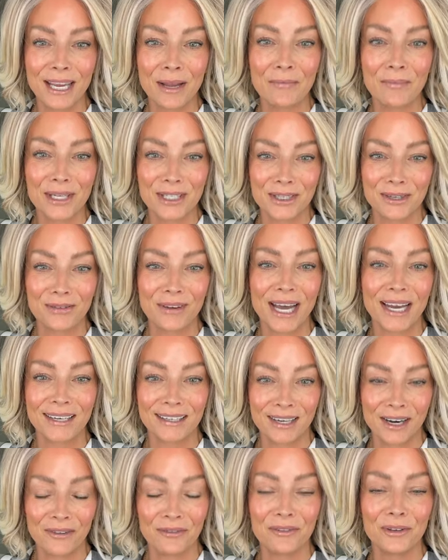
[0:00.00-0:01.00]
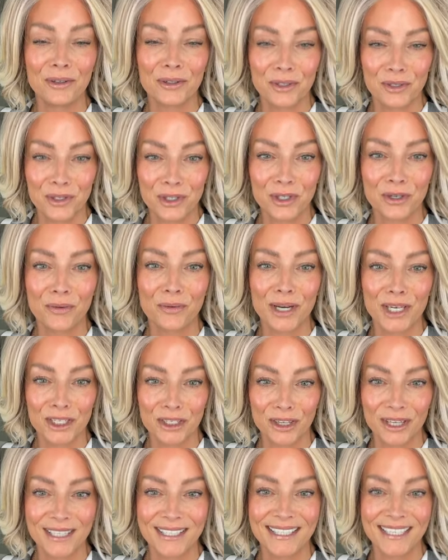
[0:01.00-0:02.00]
Kimby's, you've added unfiltered to your
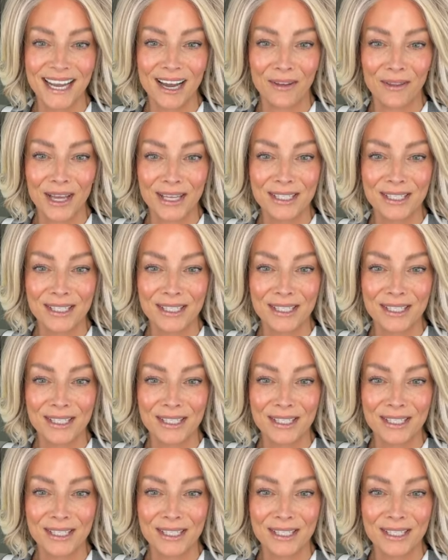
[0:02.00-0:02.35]
wish list now.